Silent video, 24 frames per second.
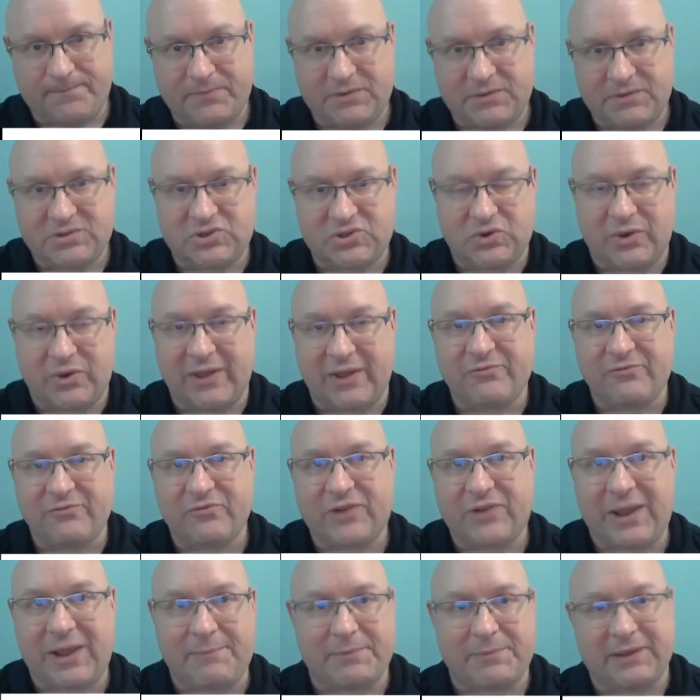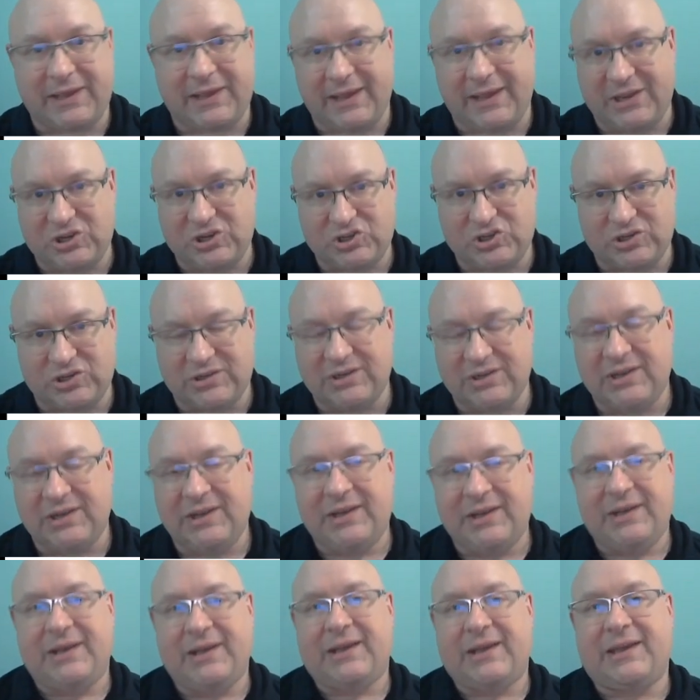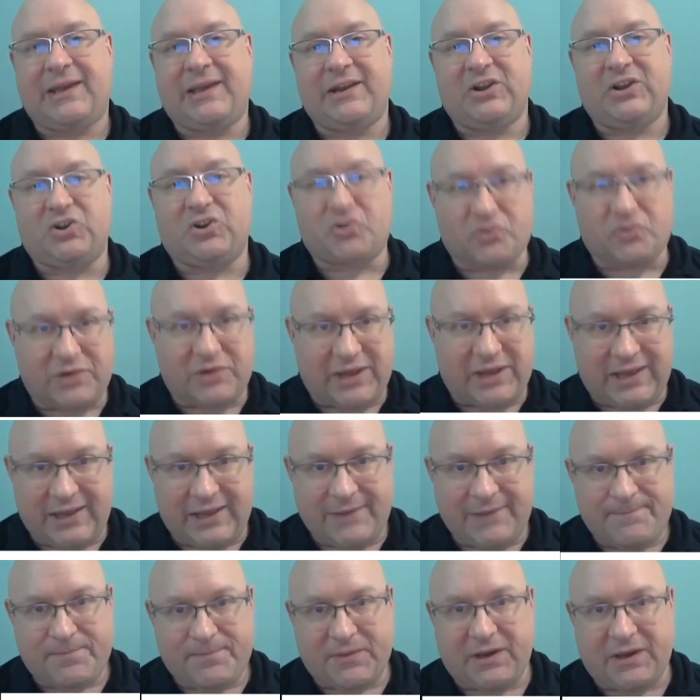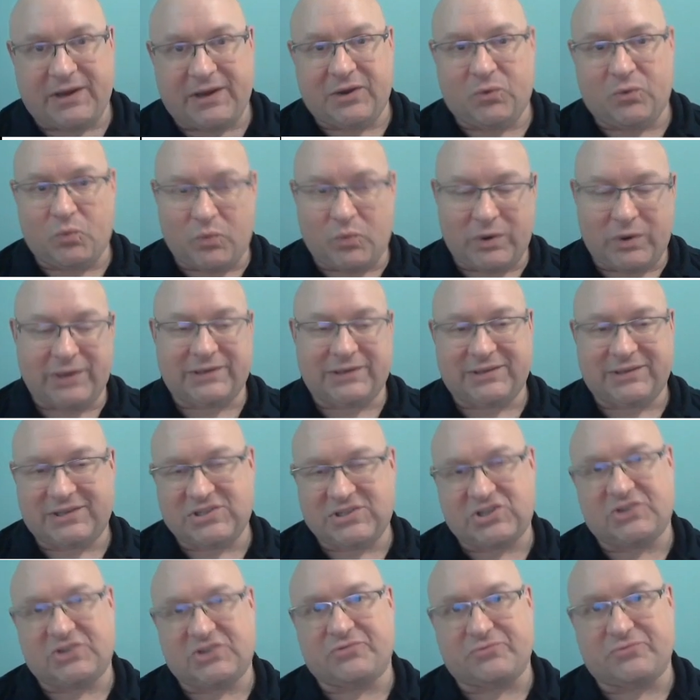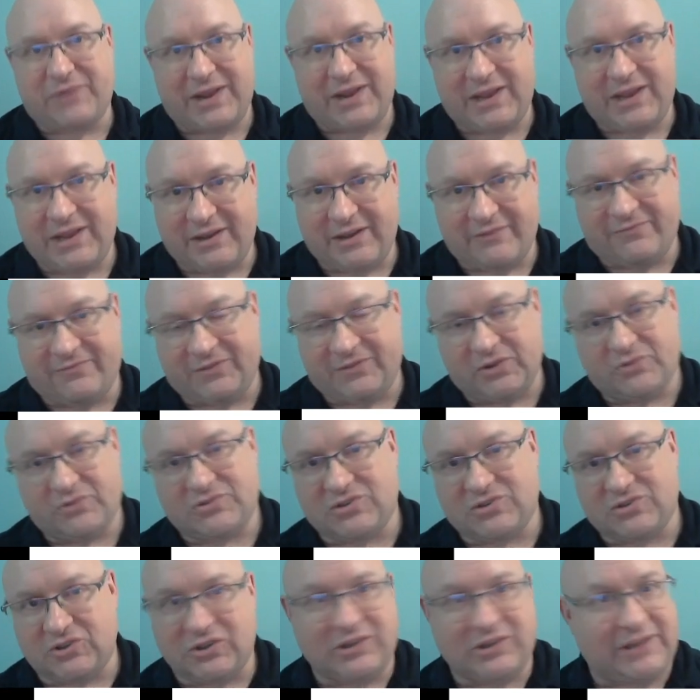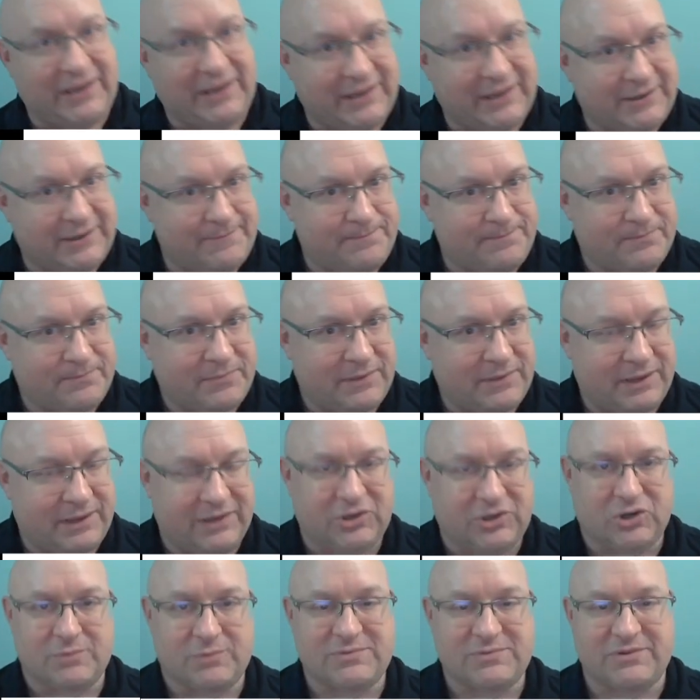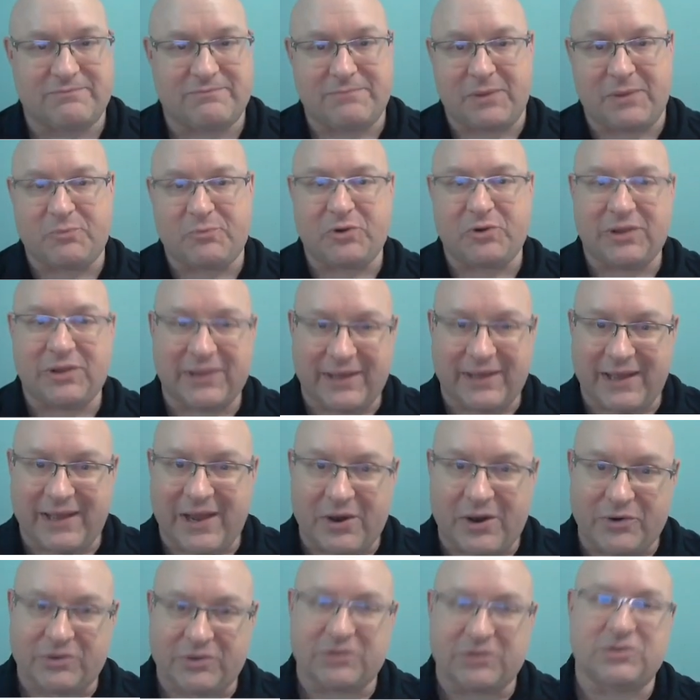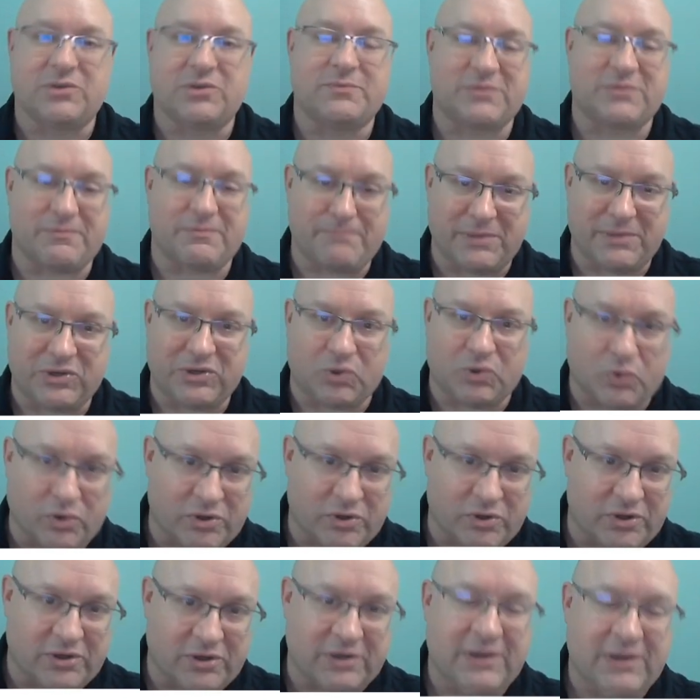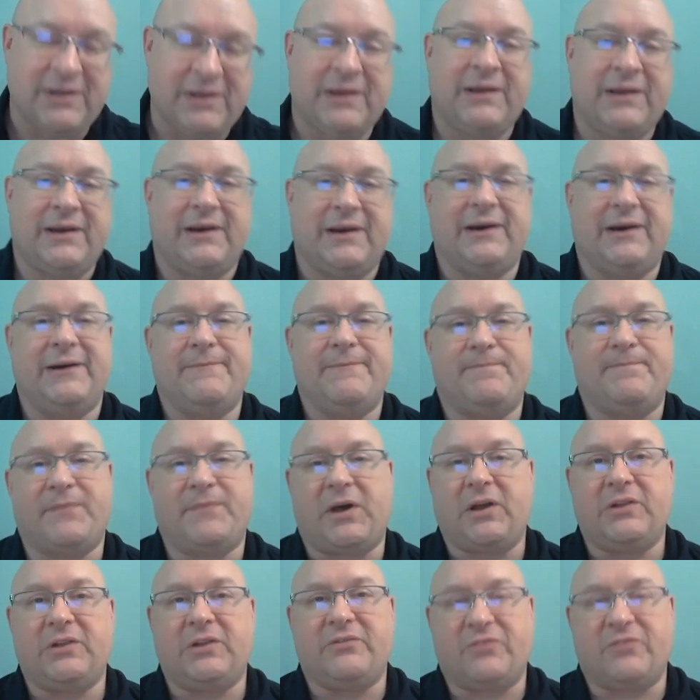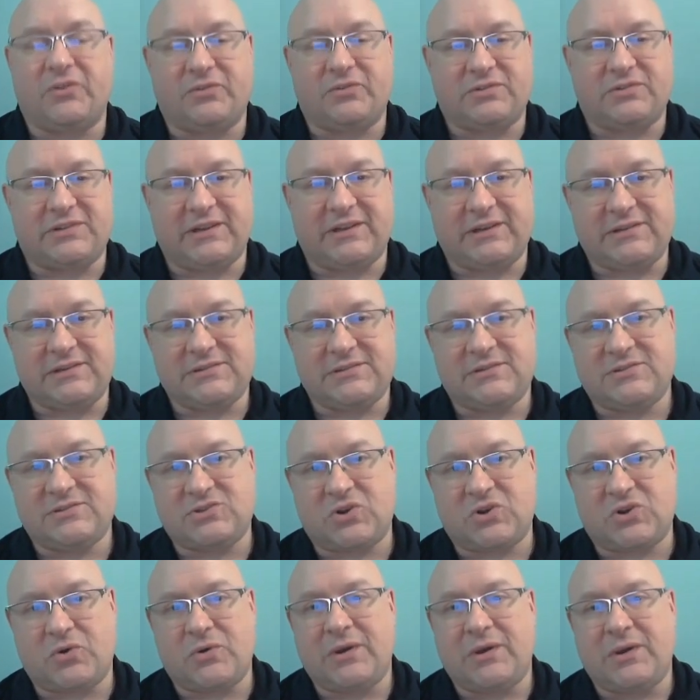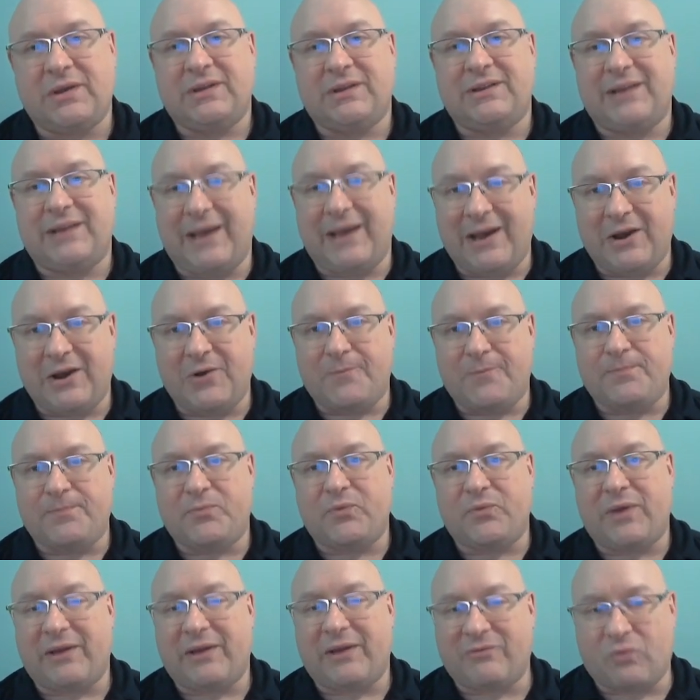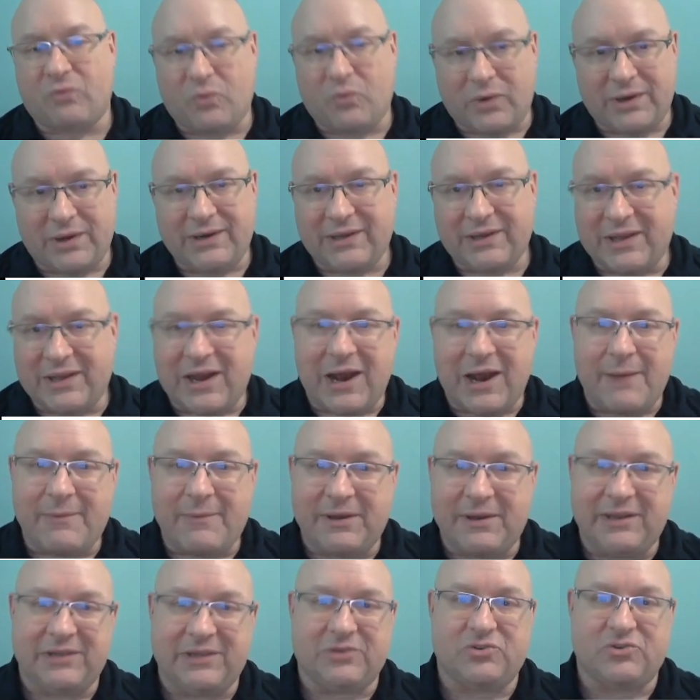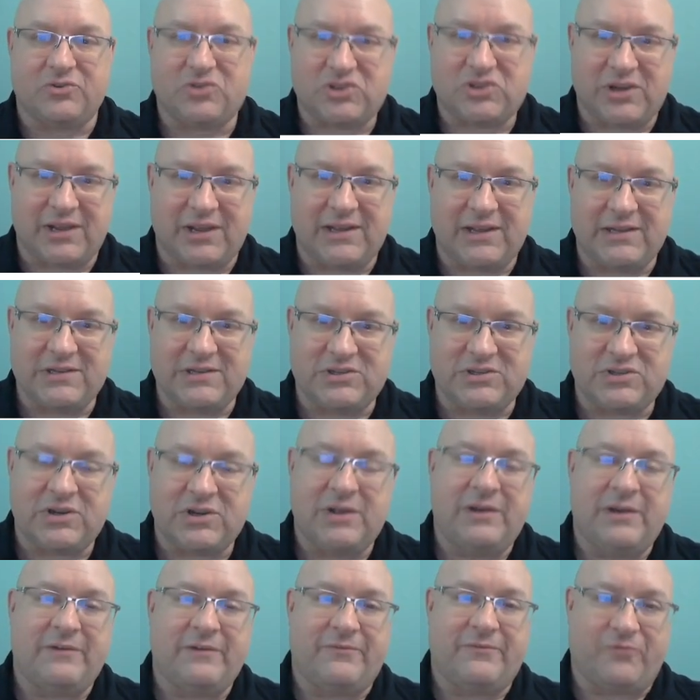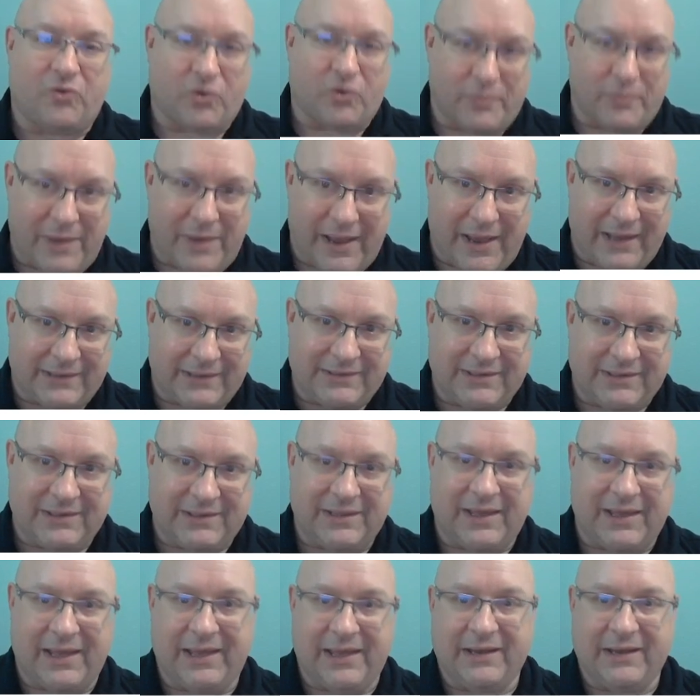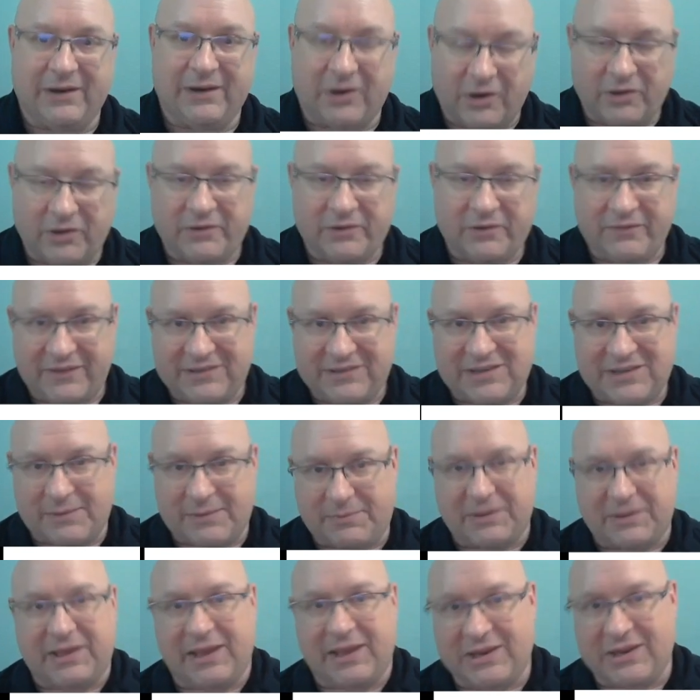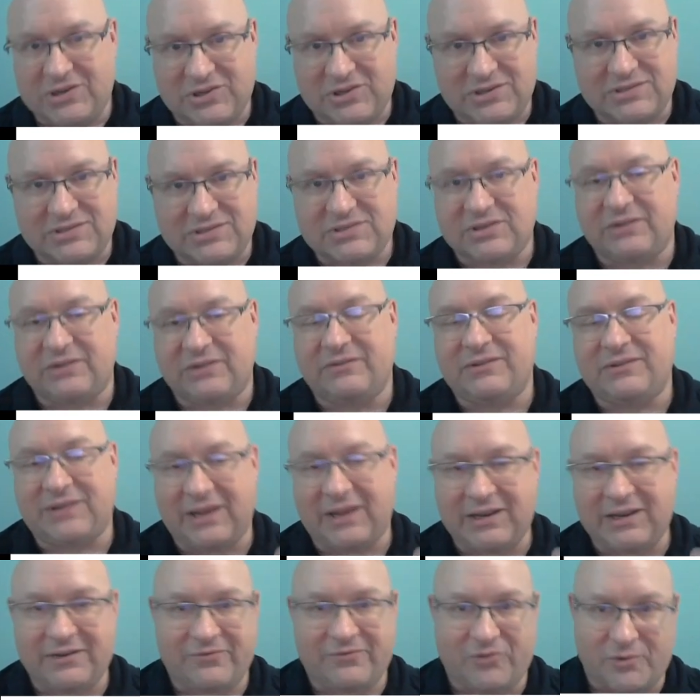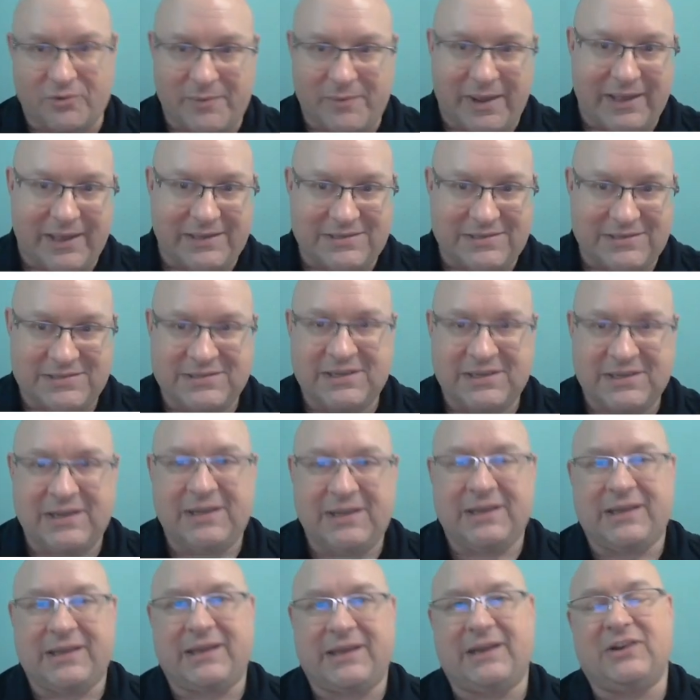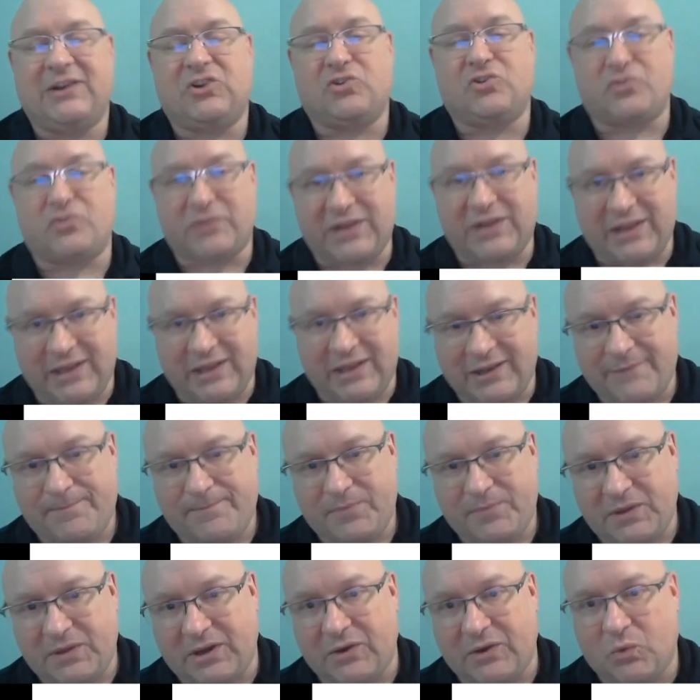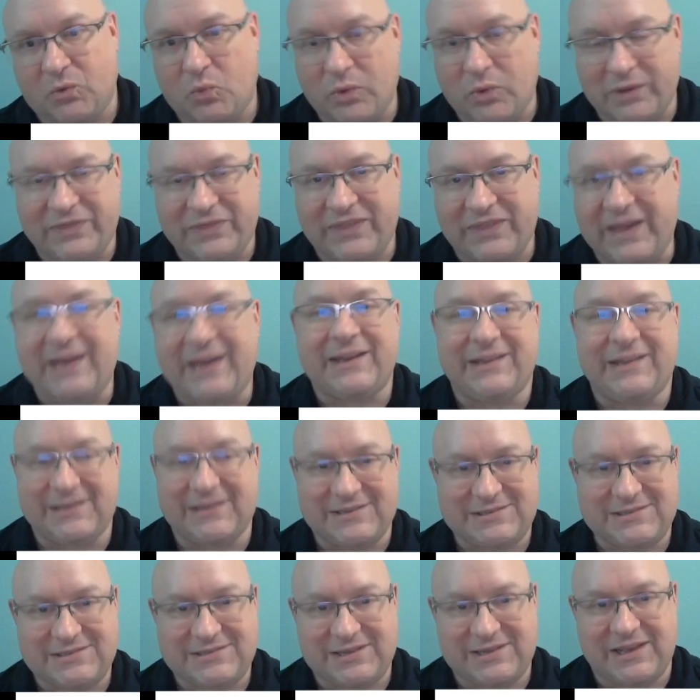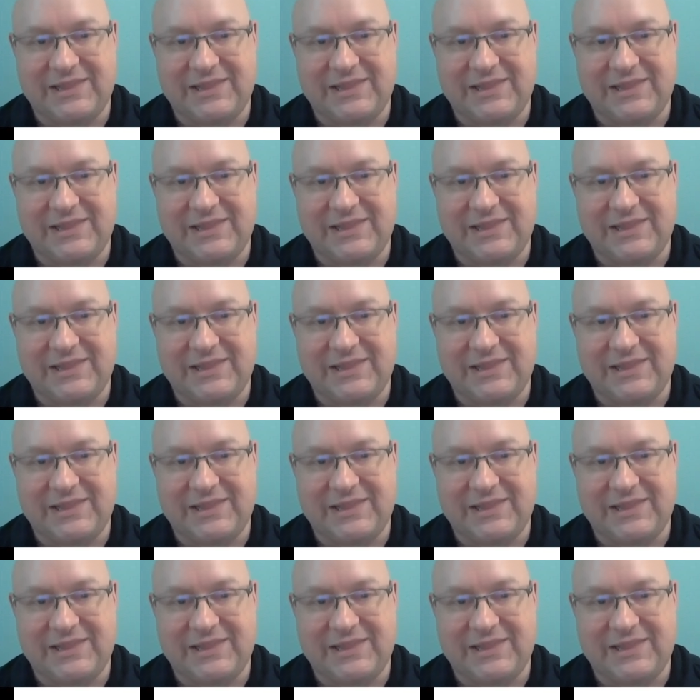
So every application can agree on what does an array of floats look like in terms of memory layout, in terms of bit order, all of those things. So now we have one common interchange format, and all of these applications and data formats can agree on what that is.